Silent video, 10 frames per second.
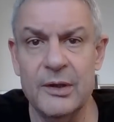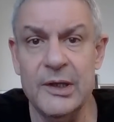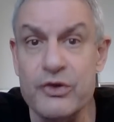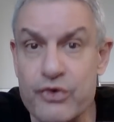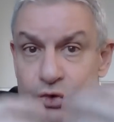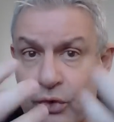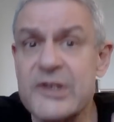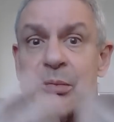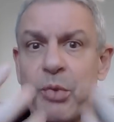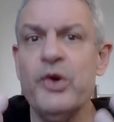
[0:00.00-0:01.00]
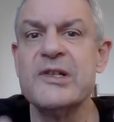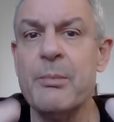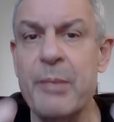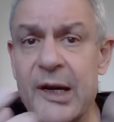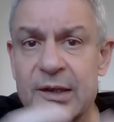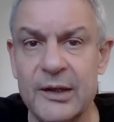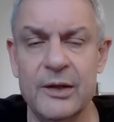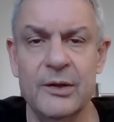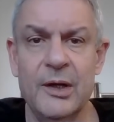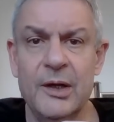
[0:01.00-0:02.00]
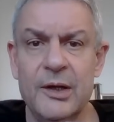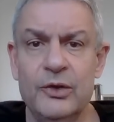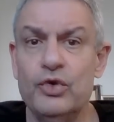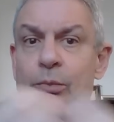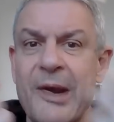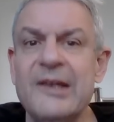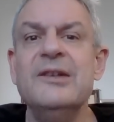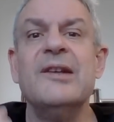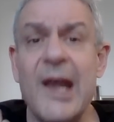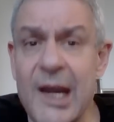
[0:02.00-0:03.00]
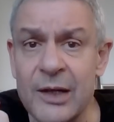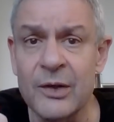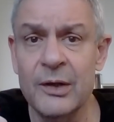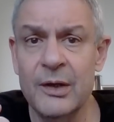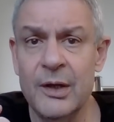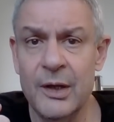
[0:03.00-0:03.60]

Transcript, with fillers: intrudes upon his ability to maintain